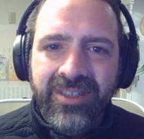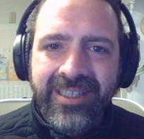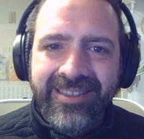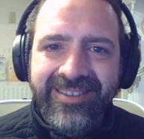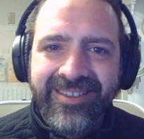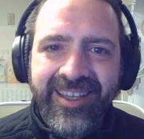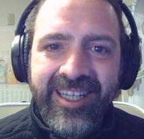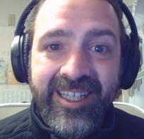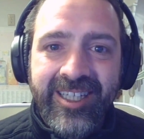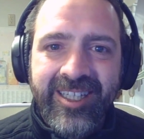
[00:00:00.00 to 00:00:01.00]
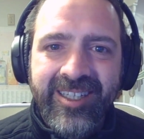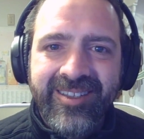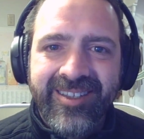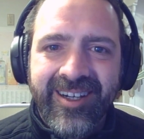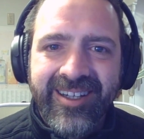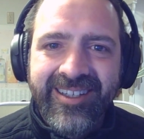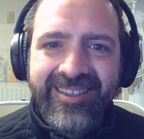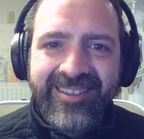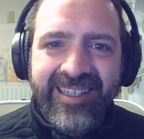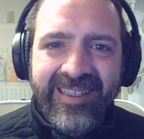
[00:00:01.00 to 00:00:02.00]
It's JIT talk,
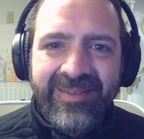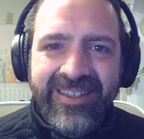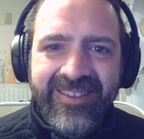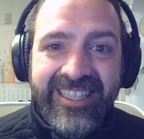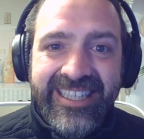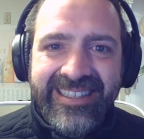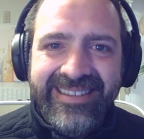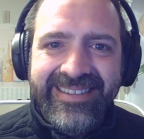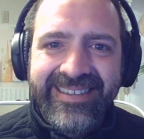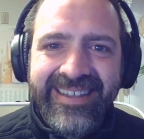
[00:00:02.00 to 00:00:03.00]
talking about JITs.